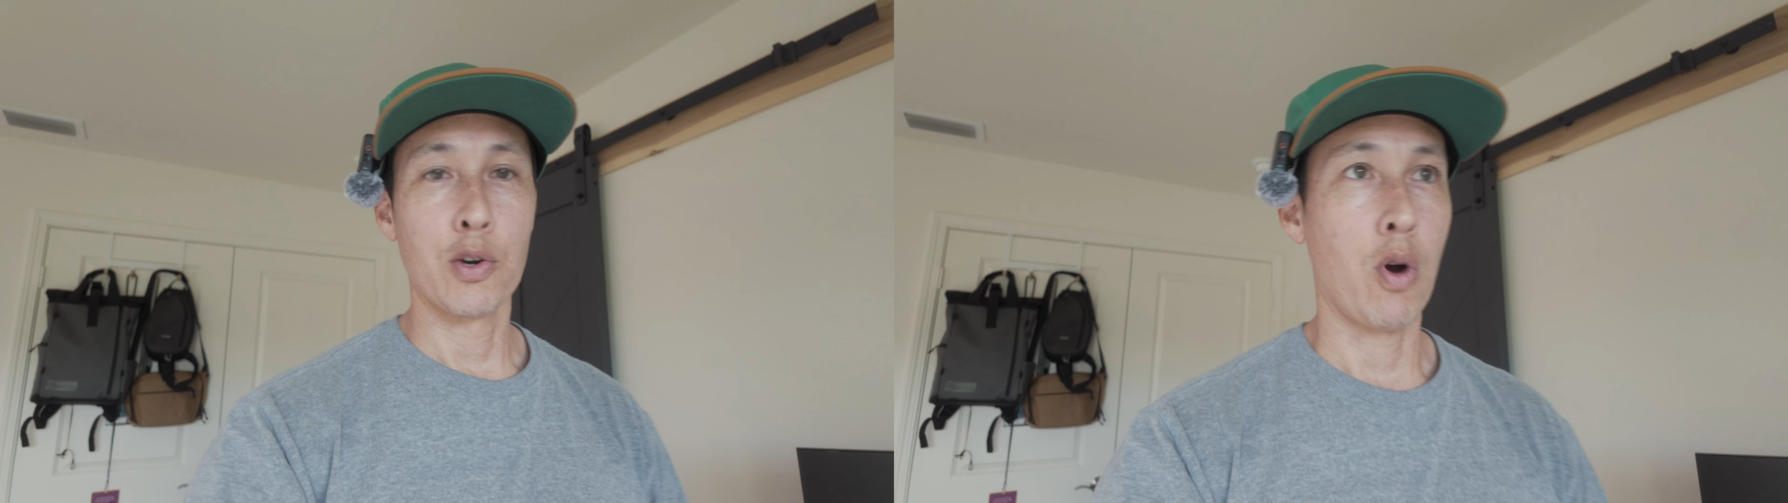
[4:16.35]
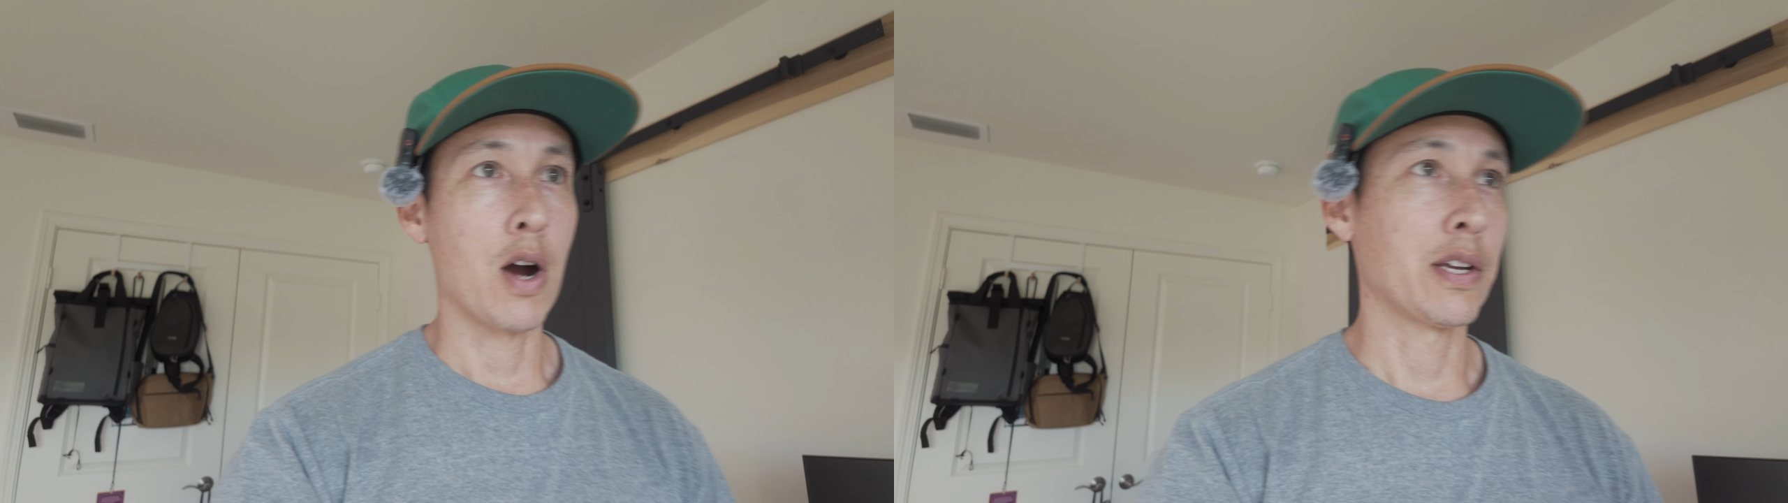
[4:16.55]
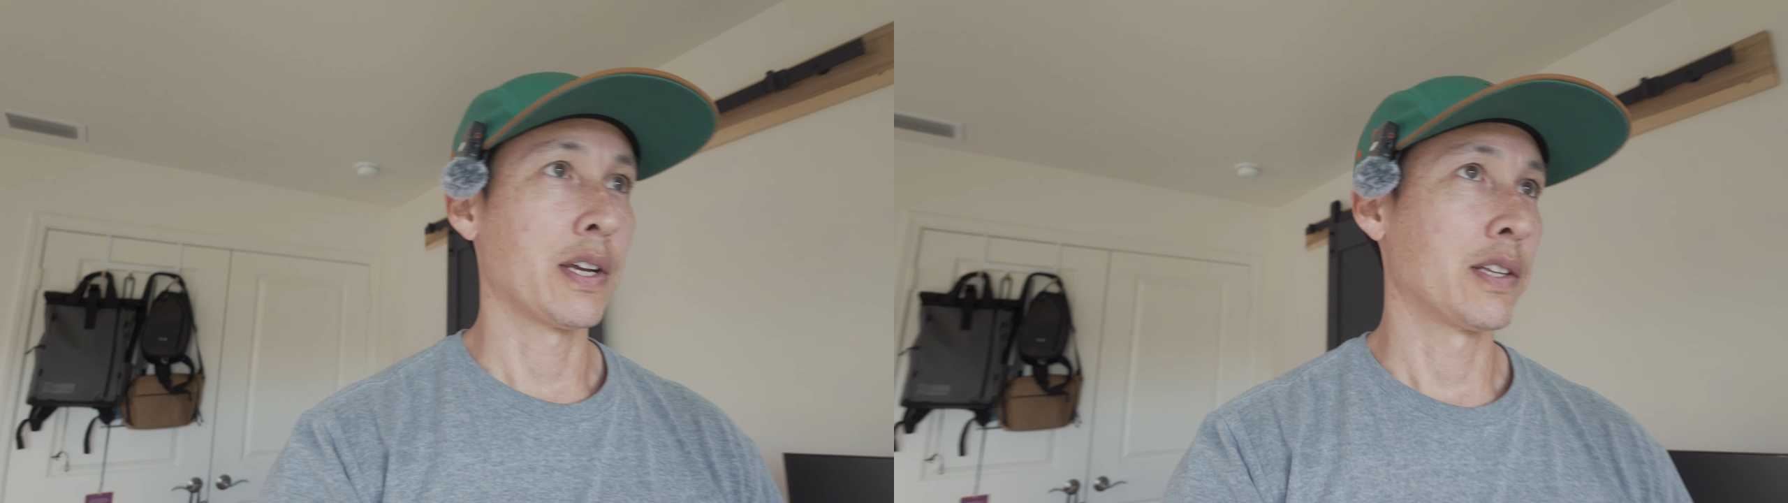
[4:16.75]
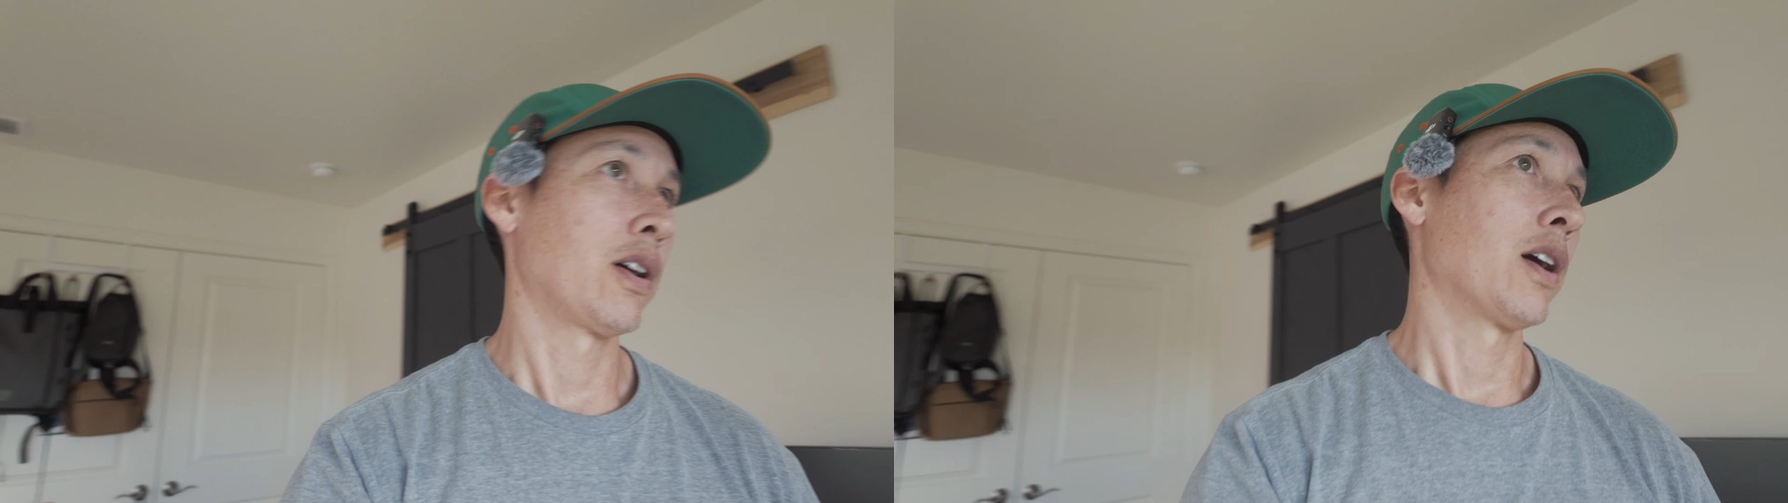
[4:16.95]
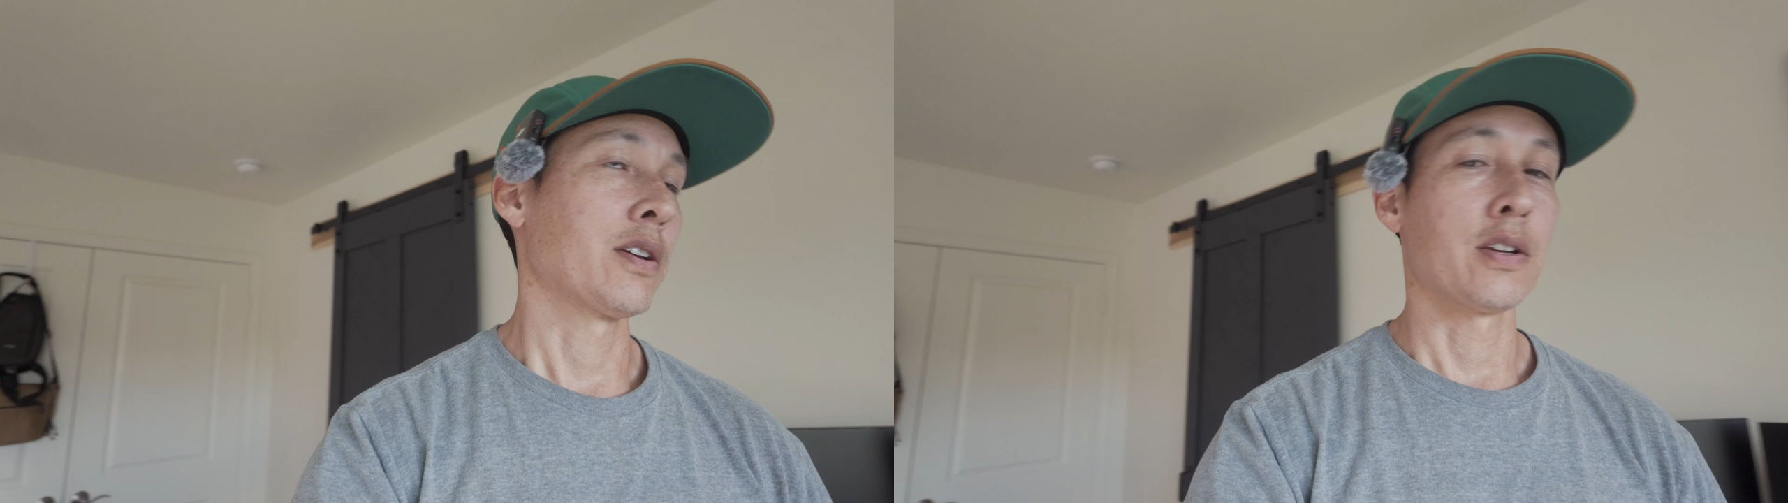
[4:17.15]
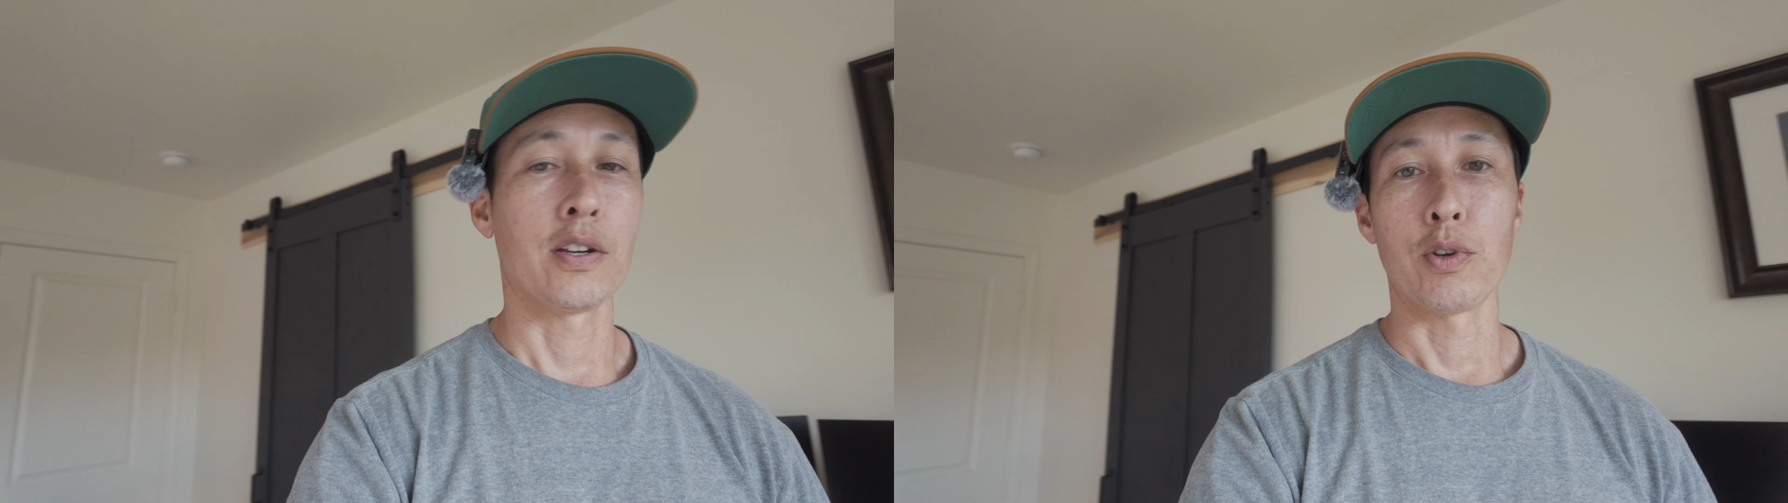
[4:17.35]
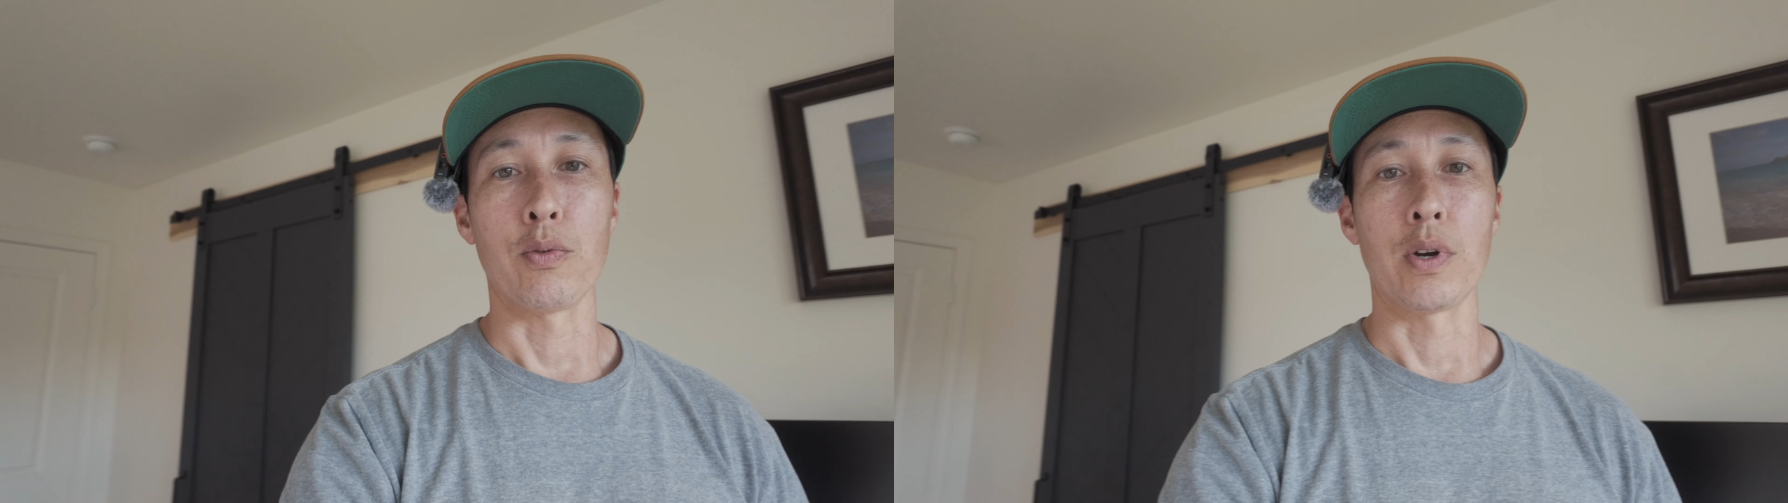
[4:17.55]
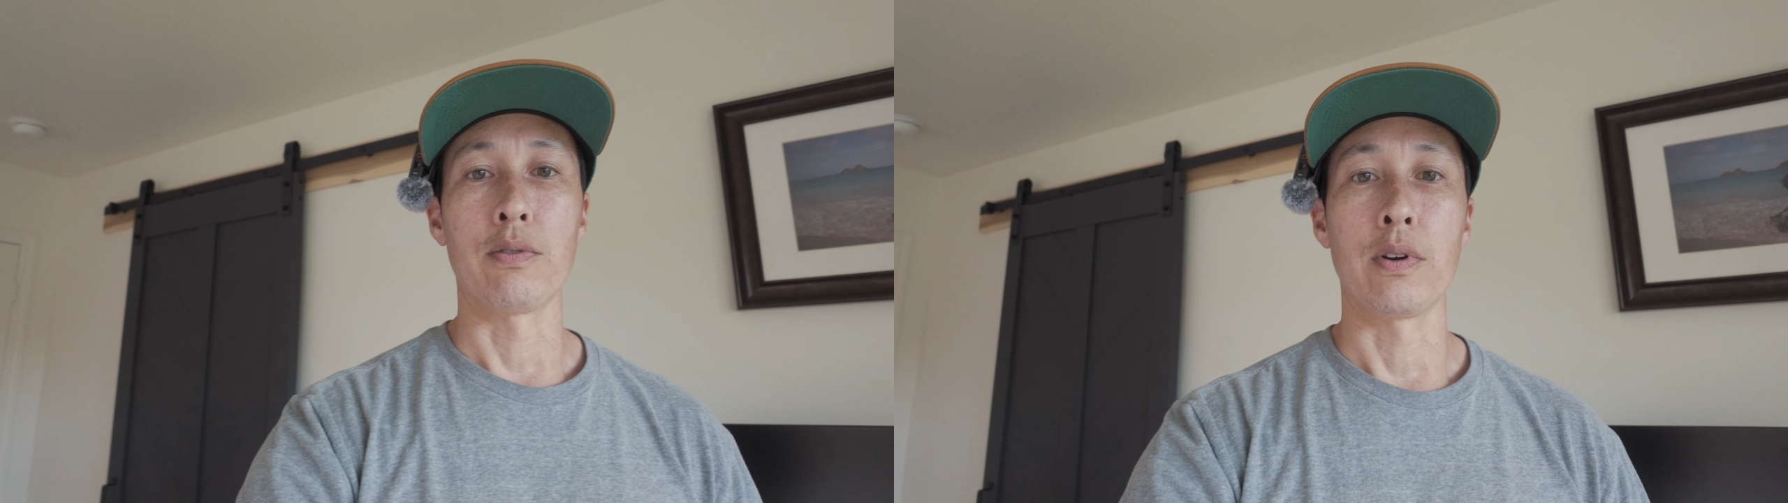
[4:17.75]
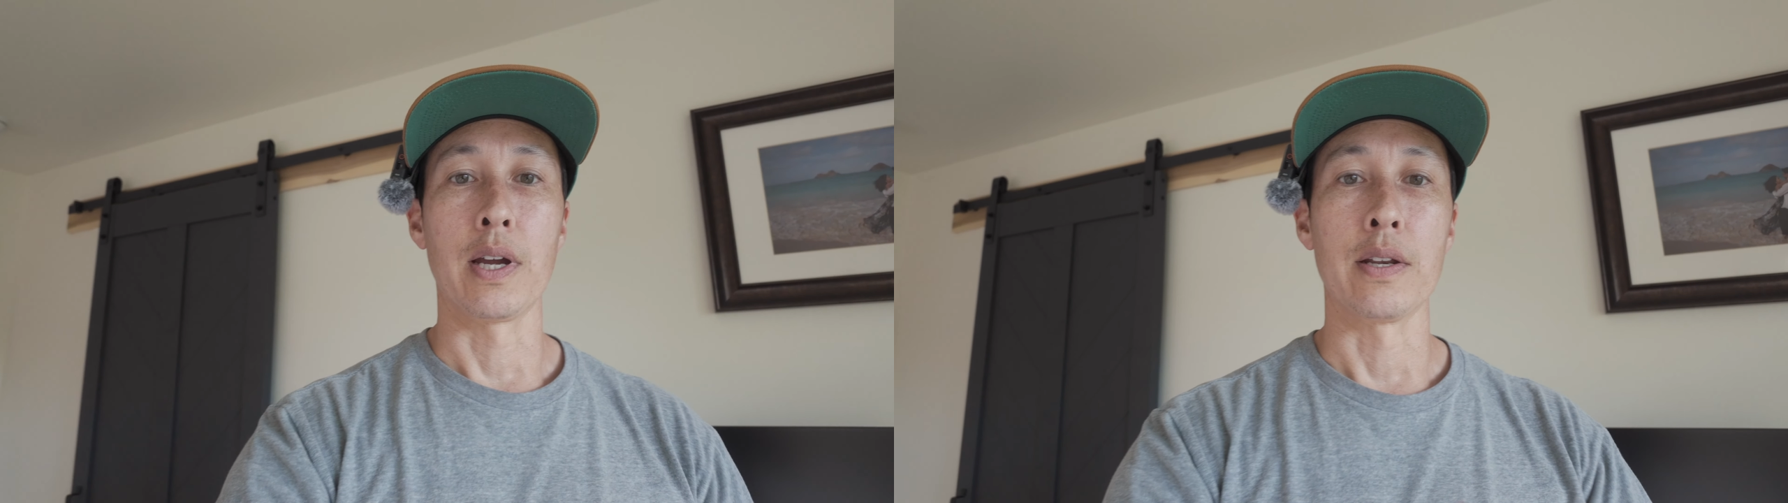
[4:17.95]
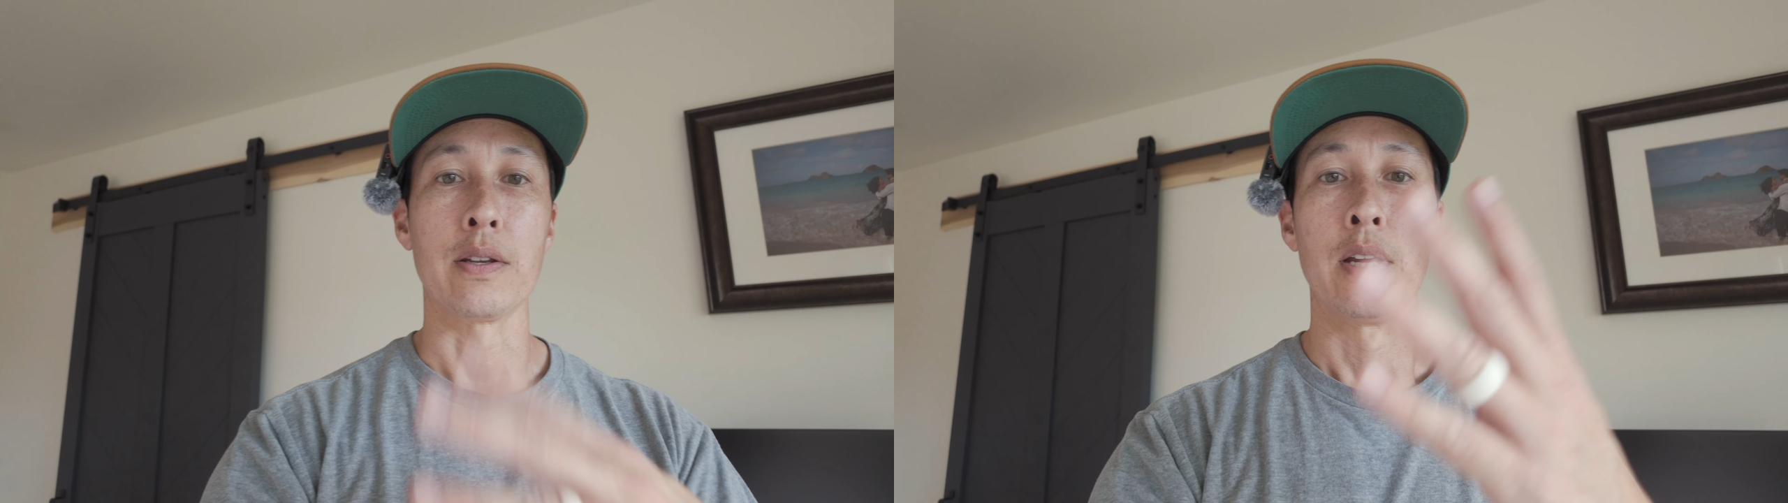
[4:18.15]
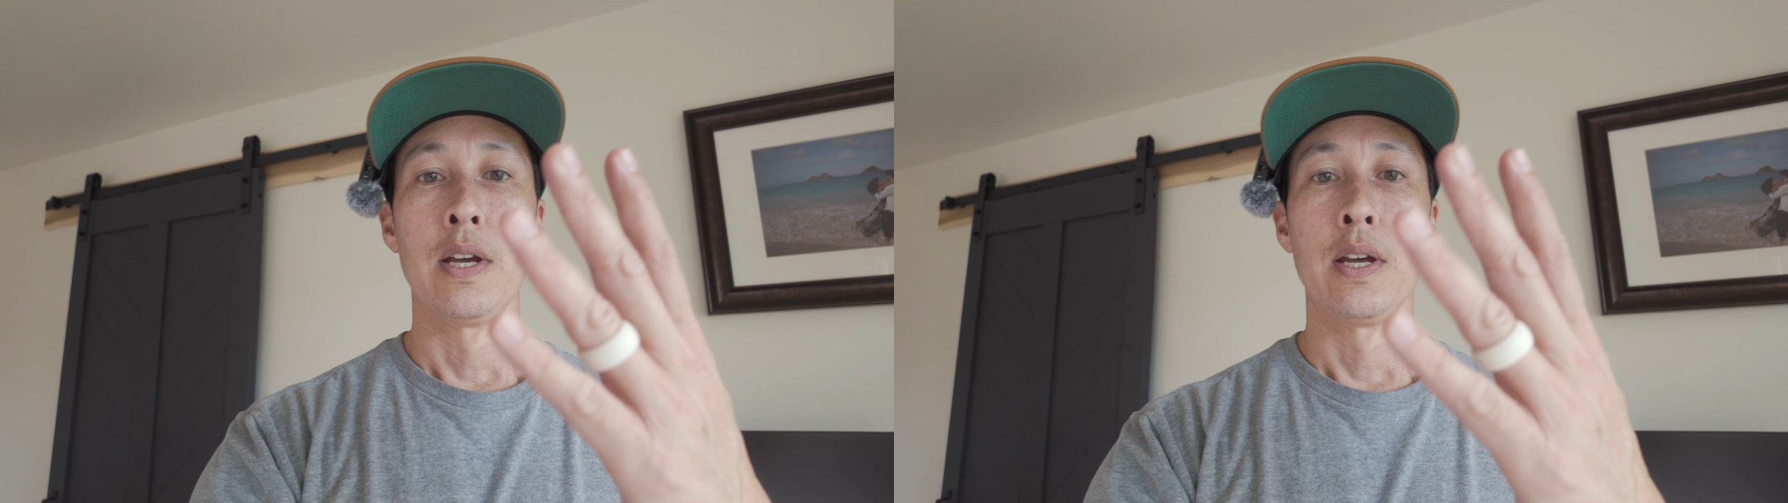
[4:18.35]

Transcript: walking and talking and doing whatever, and